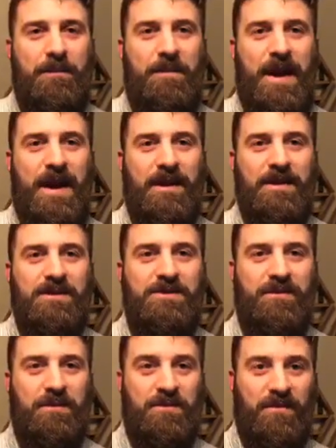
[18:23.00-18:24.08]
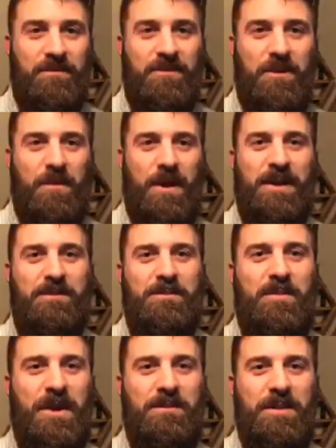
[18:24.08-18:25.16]
back into from their
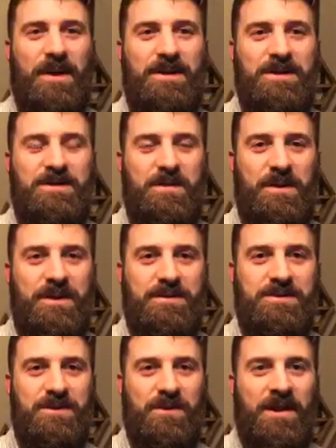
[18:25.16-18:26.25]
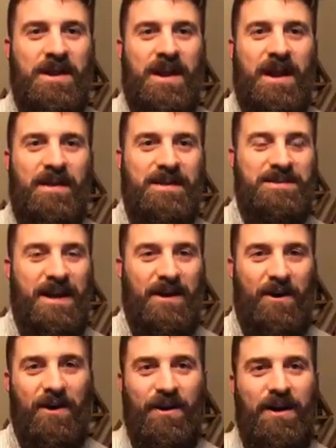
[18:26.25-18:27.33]
brain body experience. So that's at
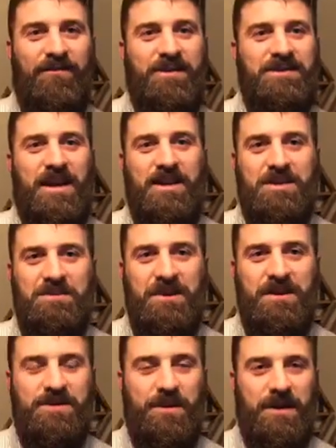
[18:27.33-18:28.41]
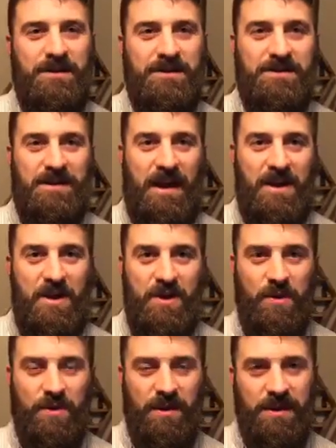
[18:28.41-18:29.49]
our office at Experience Wellness at
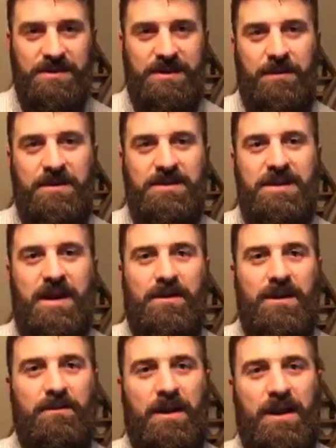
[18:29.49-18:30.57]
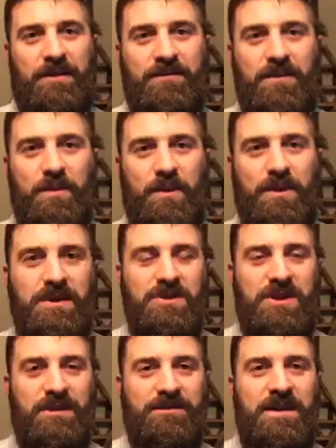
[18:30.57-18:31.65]
noon this coming Saturday, right after the morning
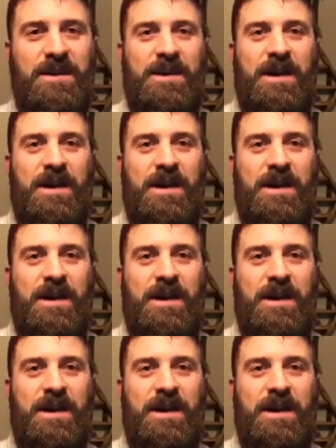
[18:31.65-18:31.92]
shift.